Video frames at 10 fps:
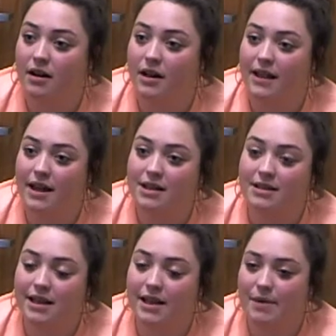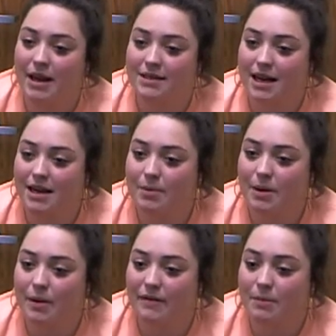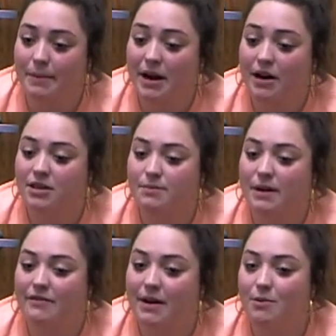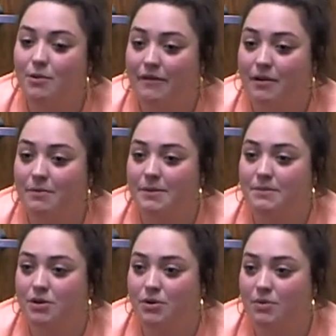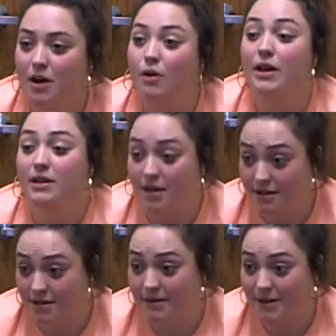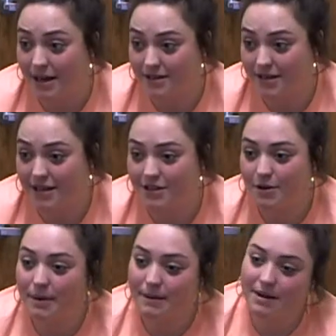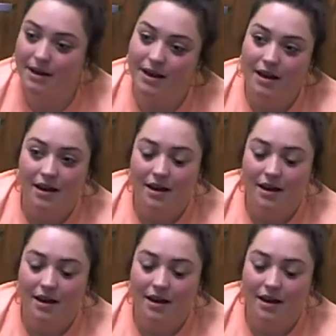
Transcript: and that doesn't give me anxiety to be away from my parents, but if I'm away from them too long, it does give me anxiety. So maybe...